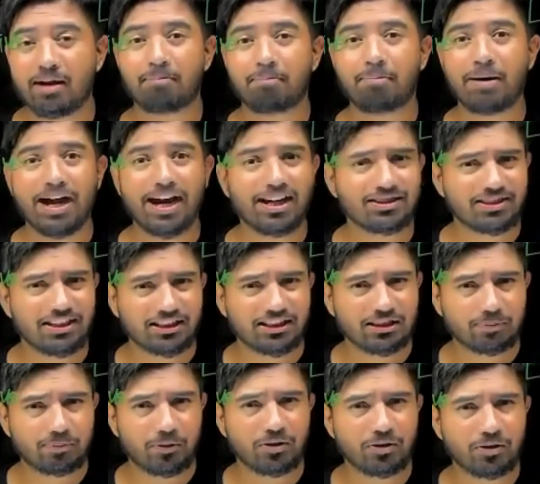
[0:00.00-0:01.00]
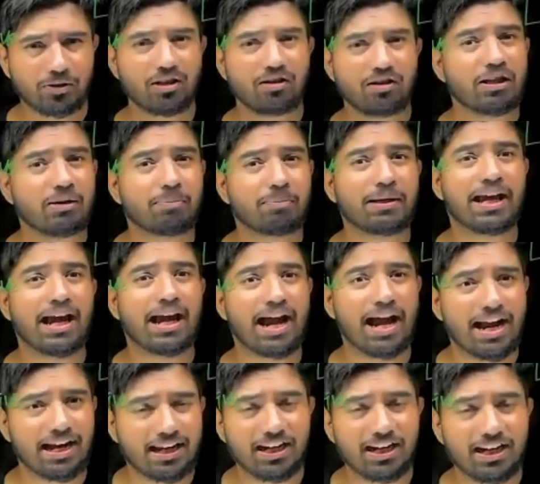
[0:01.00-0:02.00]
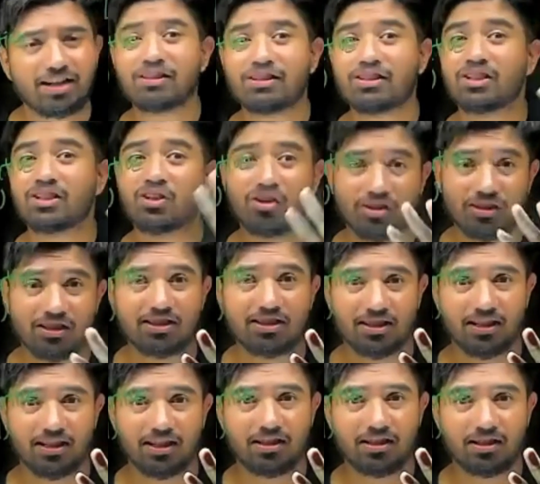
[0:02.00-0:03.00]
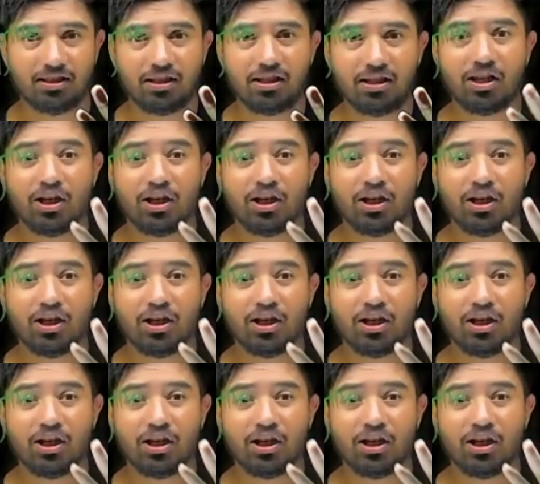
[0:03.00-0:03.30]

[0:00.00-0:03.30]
Bayer's exponent will be added with a constant.